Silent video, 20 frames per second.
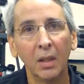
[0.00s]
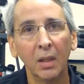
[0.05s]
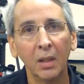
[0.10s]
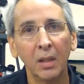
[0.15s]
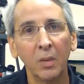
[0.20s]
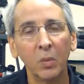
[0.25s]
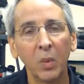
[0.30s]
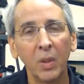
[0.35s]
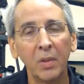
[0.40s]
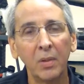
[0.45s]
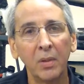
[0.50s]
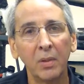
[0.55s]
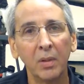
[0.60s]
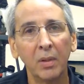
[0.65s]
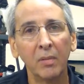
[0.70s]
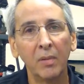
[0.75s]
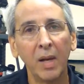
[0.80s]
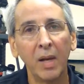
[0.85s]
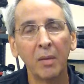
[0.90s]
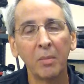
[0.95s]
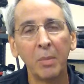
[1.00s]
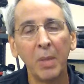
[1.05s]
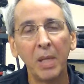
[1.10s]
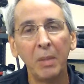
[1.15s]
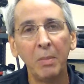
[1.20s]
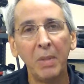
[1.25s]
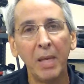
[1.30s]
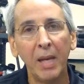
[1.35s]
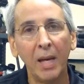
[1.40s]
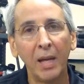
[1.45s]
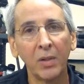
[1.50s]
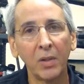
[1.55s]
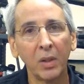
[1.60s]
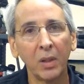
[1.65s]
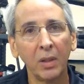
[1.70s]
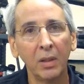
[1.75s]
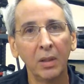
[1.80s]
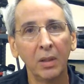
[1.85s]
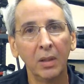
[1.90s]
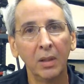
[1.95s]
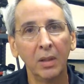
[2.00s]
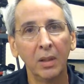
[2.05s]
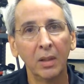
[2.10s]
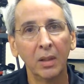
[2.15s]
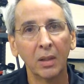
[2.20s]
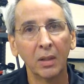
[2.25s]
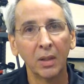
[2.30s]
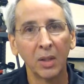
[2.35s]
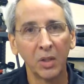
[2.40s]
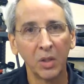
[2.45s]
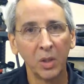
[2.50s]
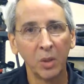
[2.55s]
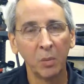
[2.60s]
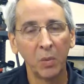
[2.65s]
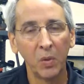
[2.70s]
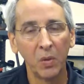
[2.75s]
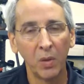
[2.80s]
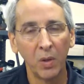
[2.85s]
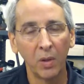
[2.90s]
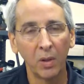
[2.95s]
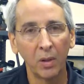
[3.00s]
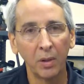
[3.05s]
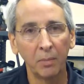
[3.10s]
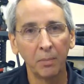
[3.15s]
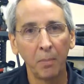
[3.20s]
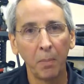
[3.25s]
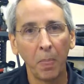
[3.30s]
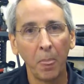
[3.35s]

in which the valve may be actually in a customer's yard,